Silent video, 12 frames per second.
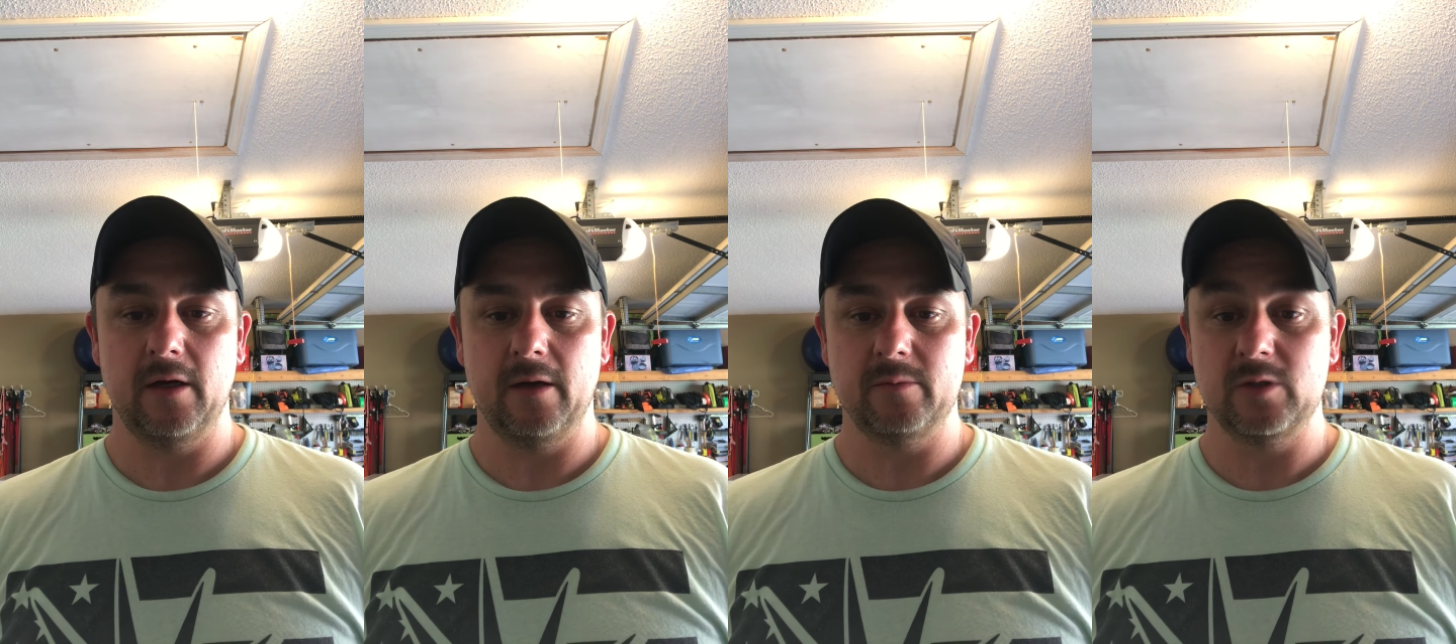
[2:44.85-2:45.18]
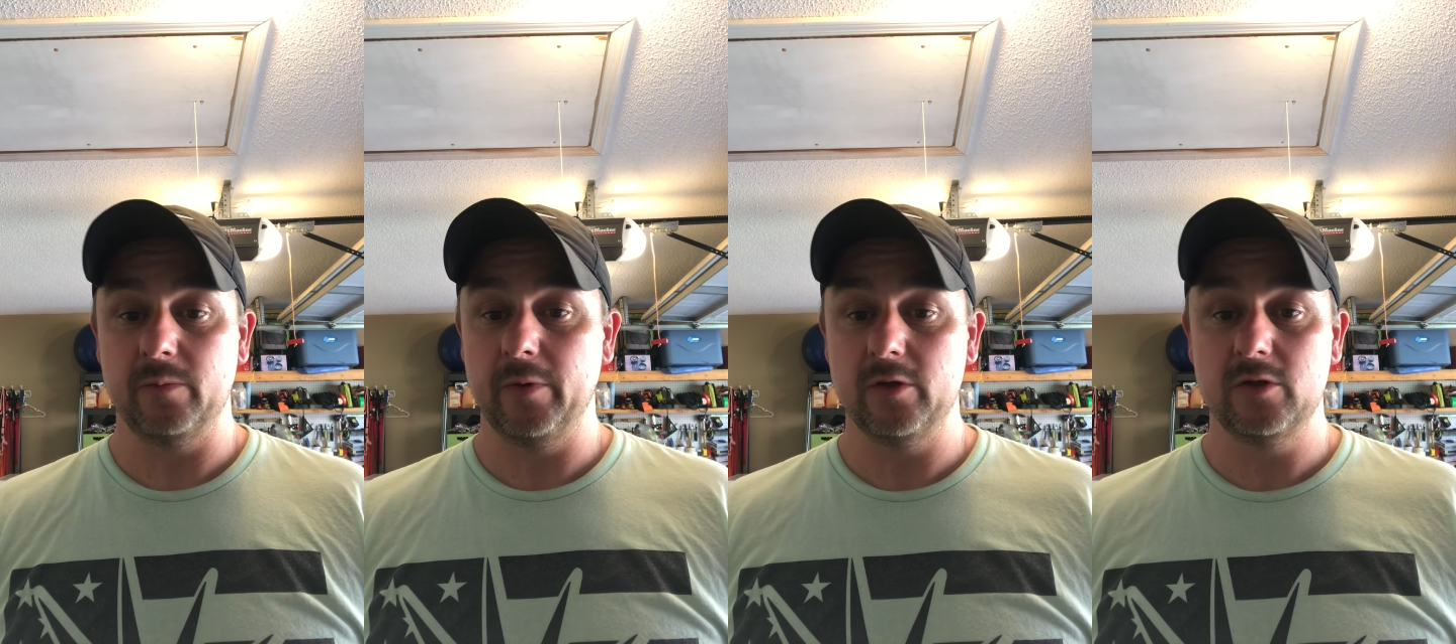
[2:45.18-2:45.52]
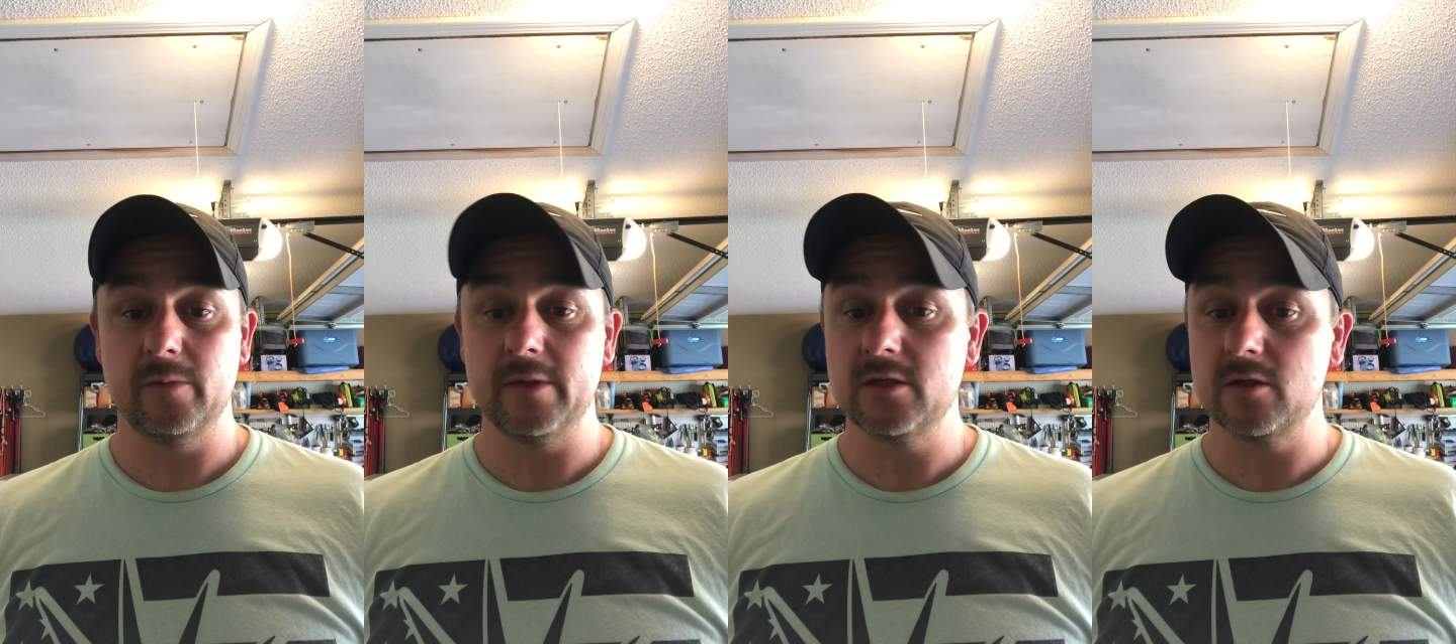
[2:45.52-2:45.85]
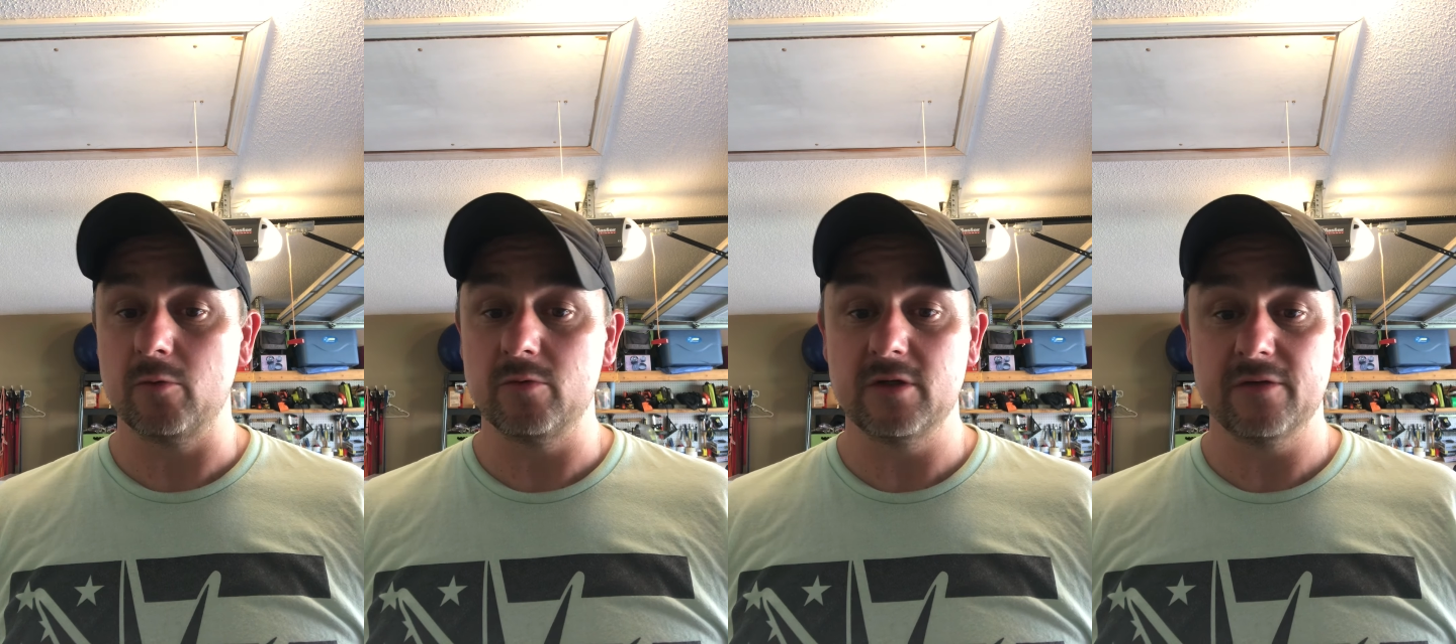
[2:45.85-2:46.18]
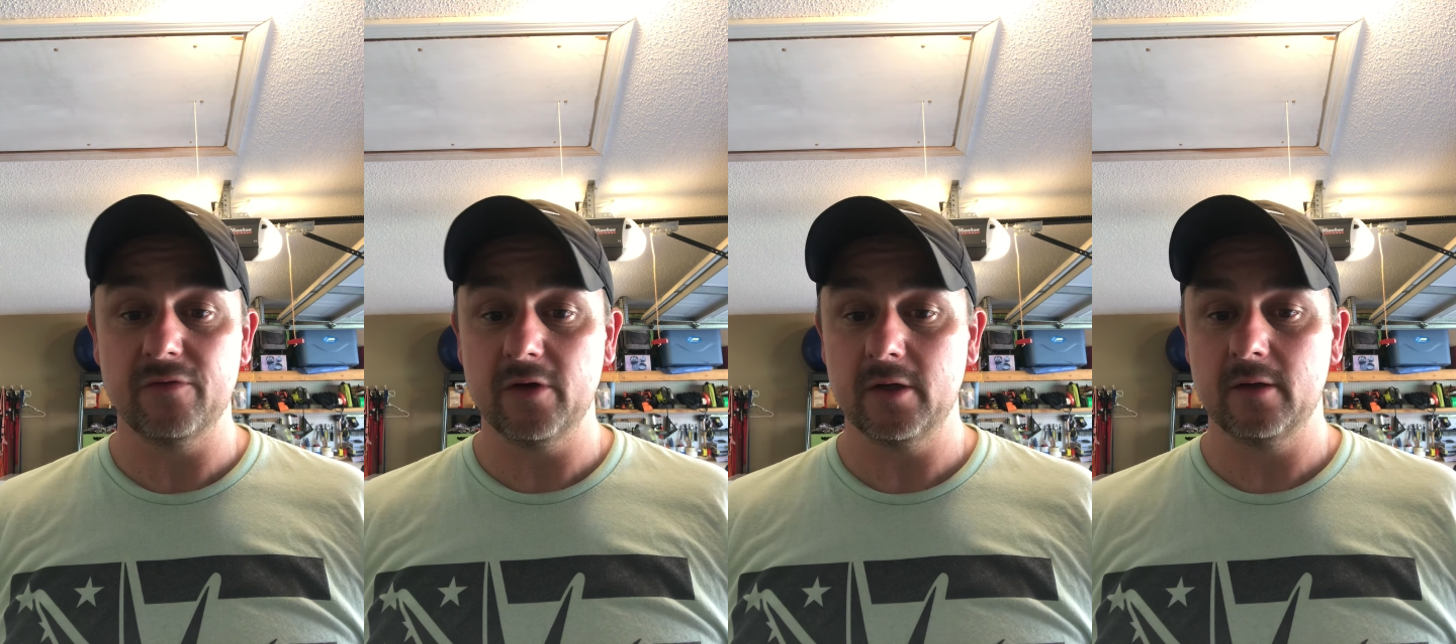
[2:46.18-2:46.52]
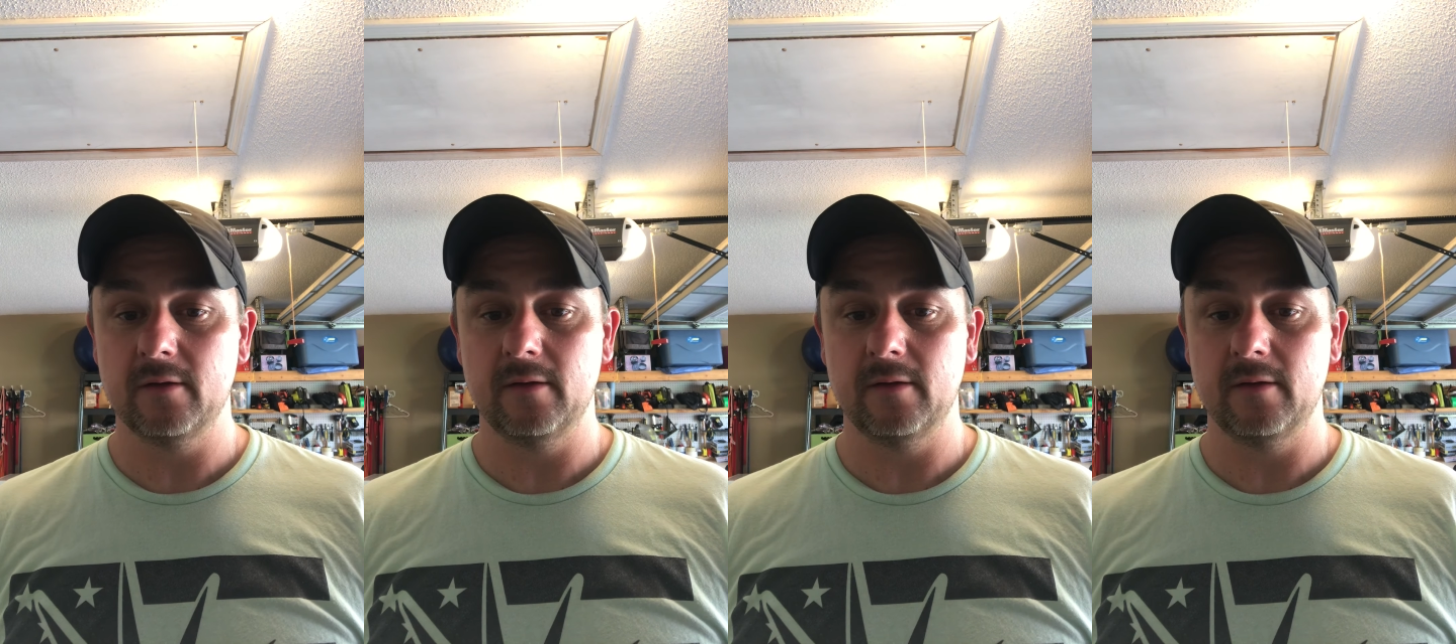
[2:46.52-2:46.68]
supposed to be so different,